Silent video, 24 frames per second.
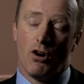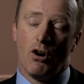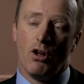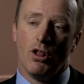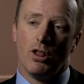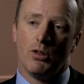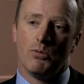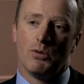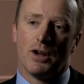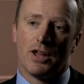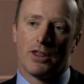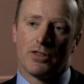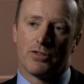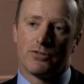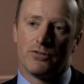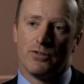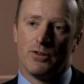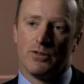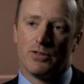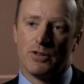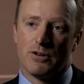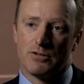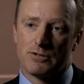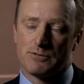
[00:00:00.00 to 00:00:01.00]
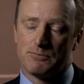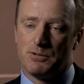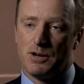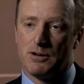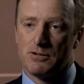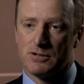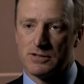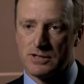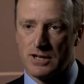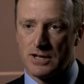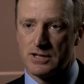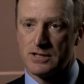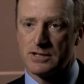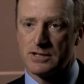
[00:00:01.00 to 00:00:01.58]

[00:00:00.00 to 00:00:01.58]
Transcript: all the way through those process